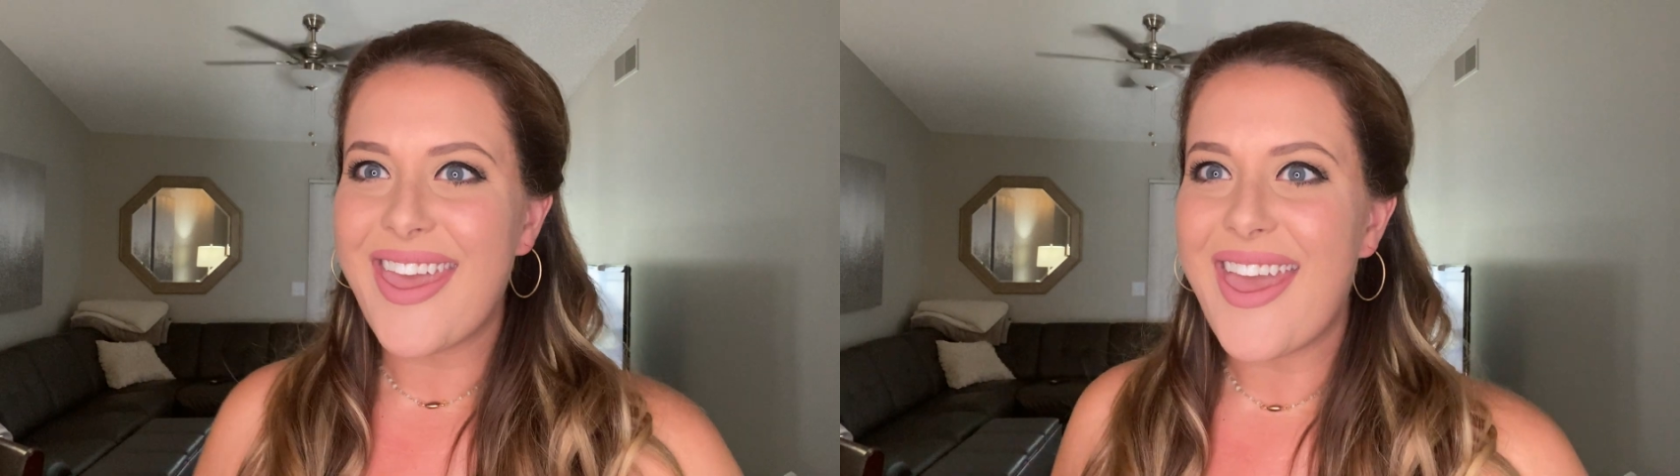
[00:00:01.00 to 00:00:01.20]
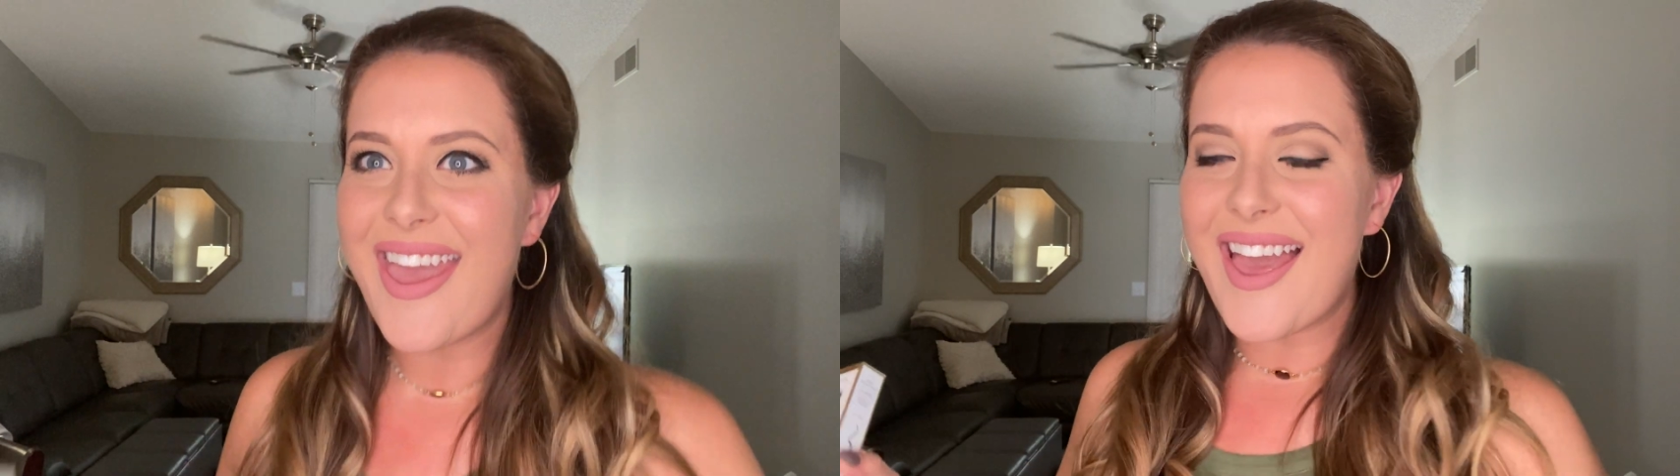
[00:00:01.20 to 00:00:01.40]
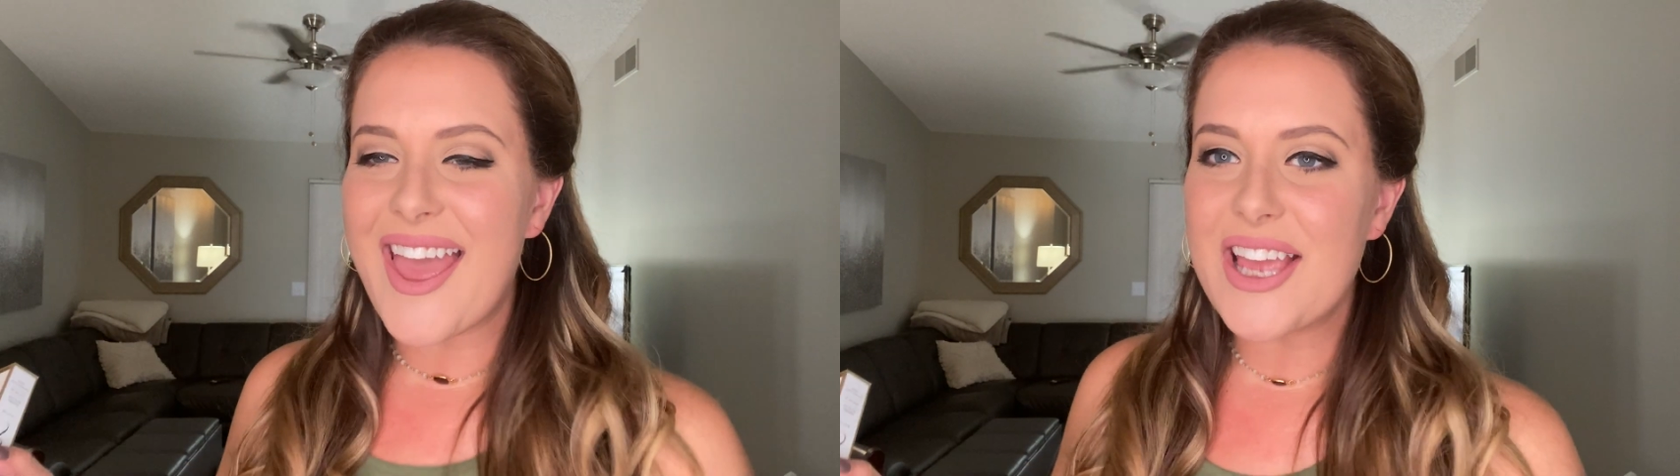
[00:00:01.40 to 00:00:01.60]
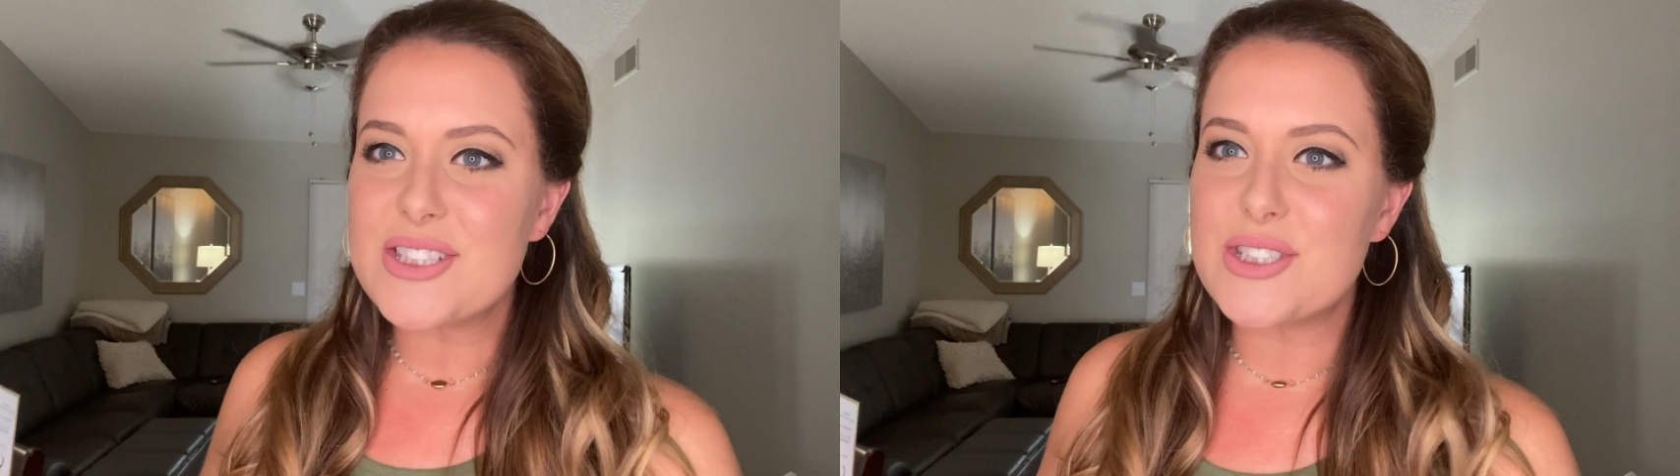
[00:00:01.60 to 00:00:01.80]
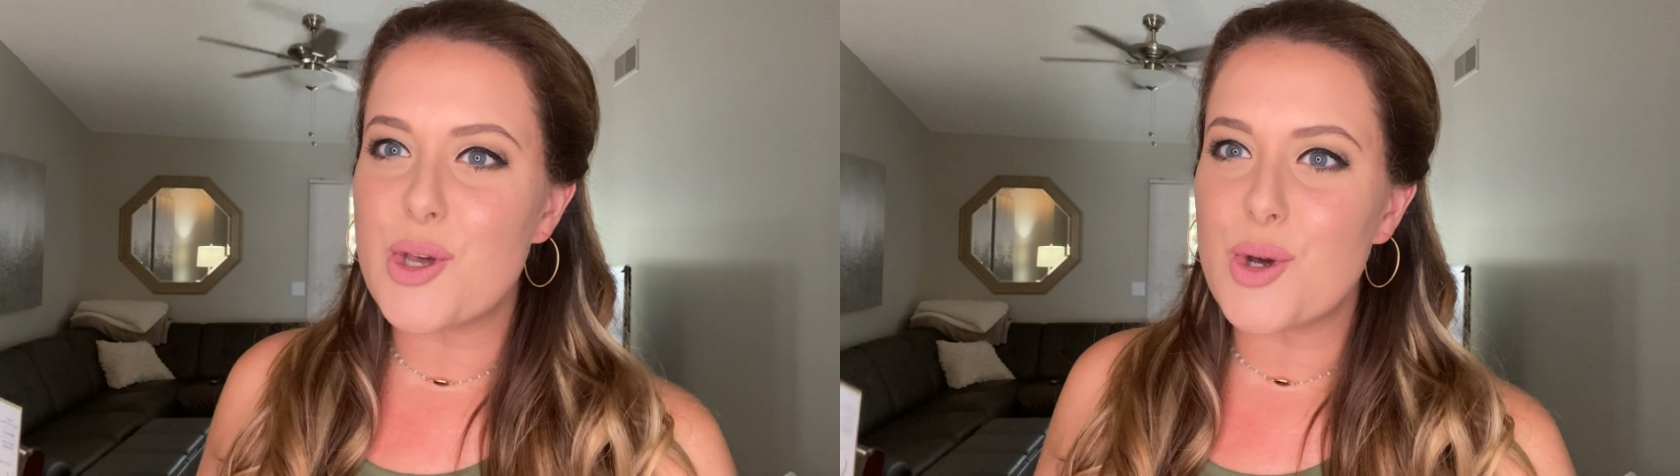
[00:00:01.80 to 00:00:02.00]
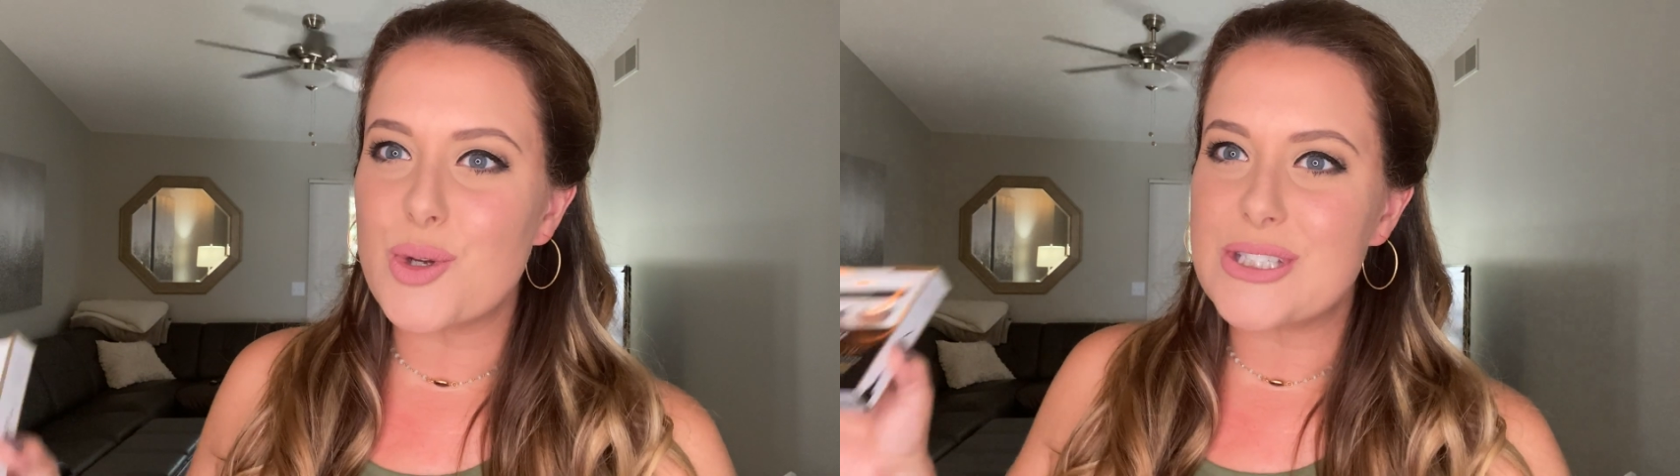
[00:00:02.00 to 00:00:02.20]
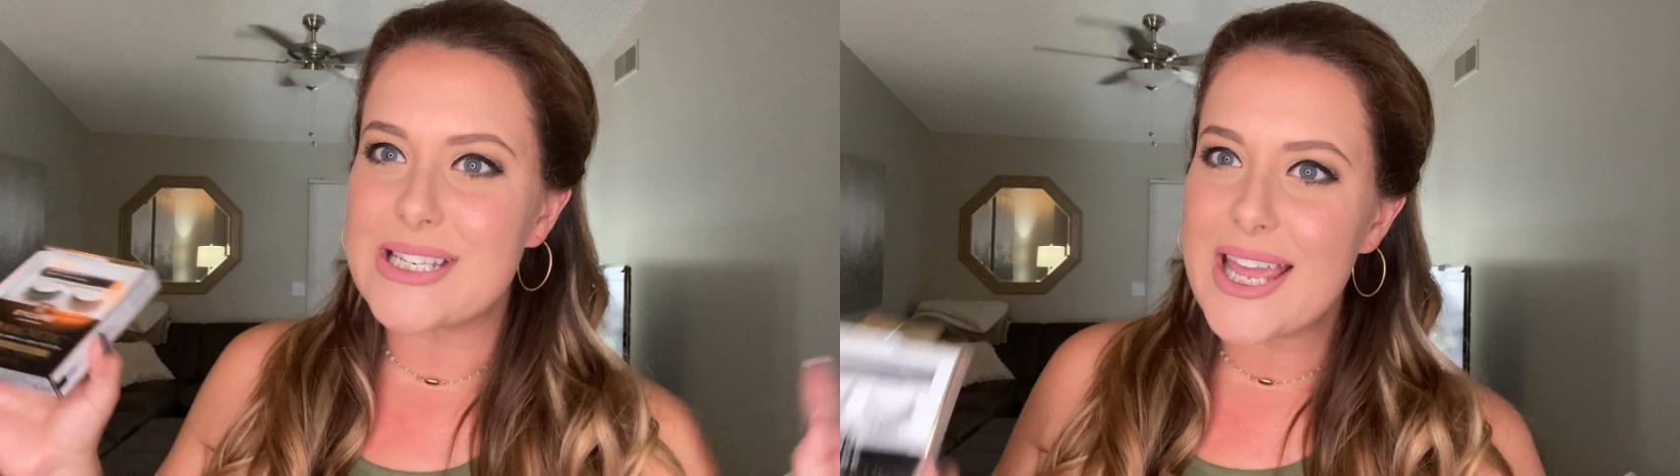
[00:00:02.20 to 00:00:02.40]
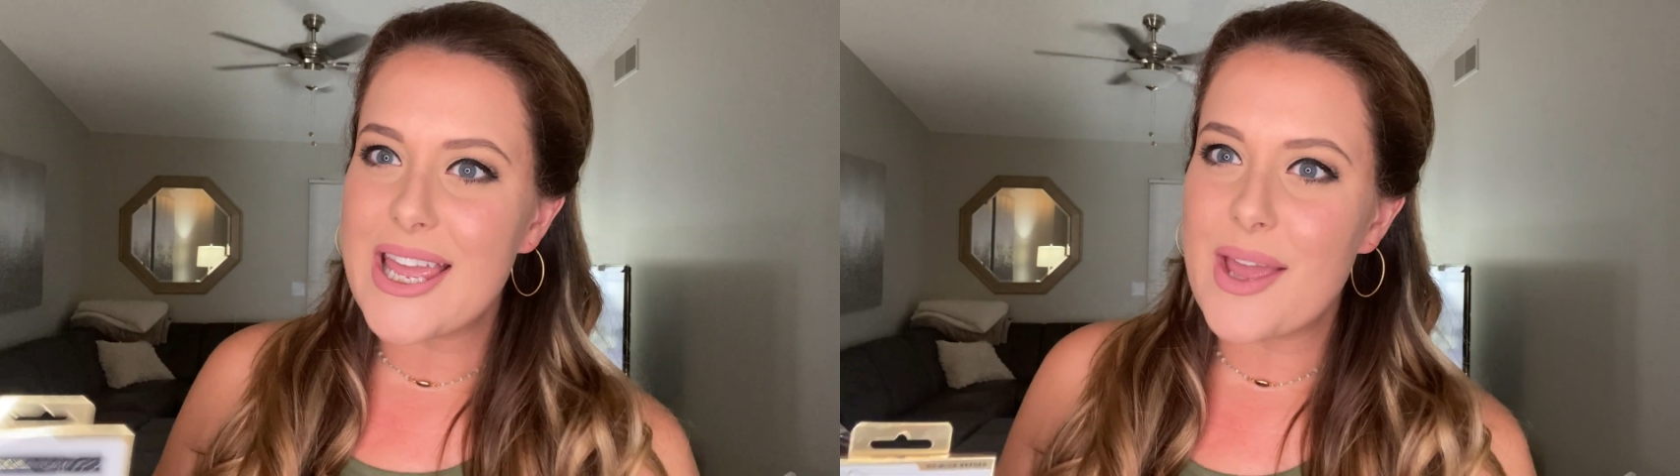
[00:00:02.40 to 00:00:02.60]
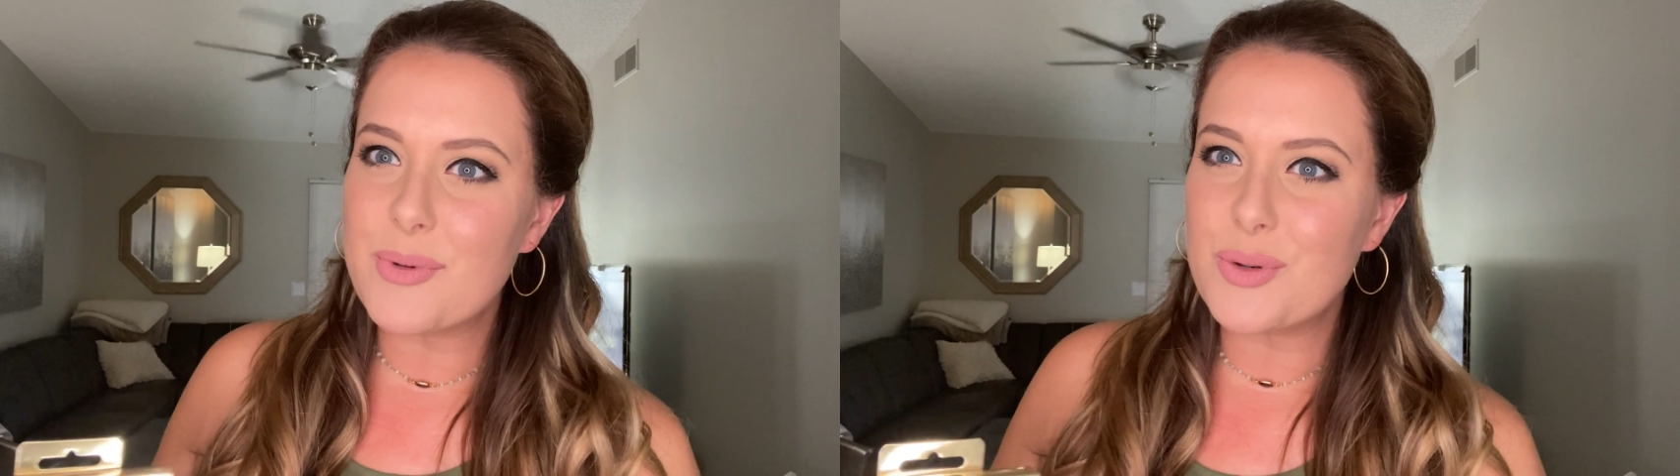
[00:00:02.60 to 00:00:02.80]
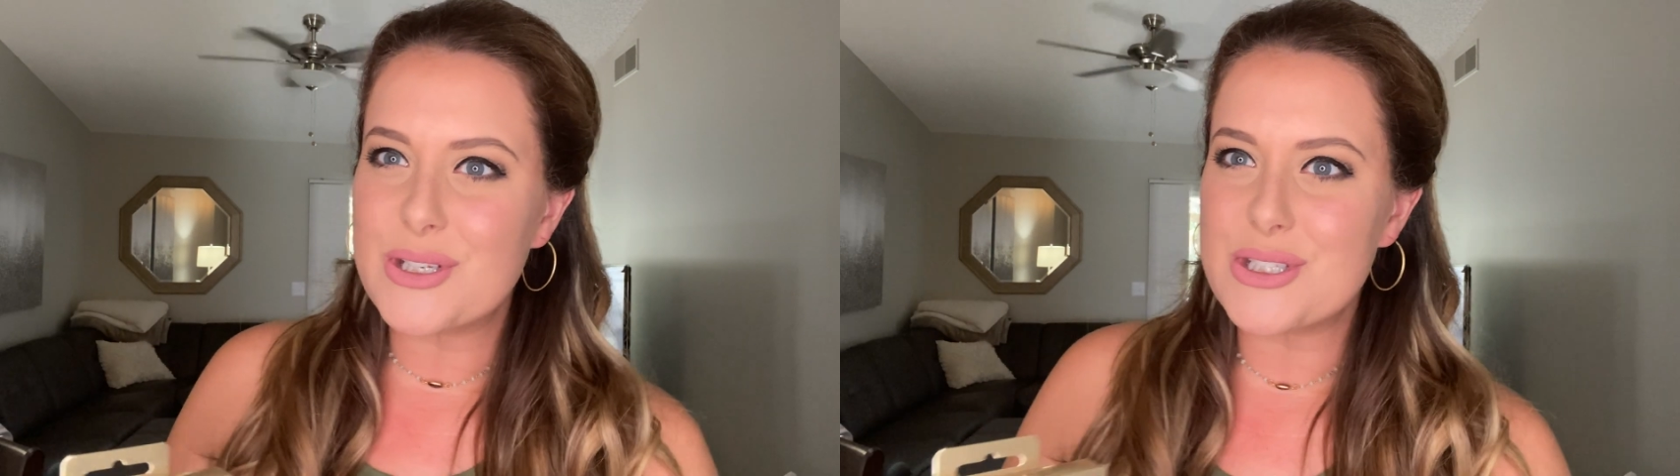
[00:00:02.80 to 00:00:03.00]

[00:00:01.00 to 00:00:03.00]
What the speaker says: Hey guys, so today I'm going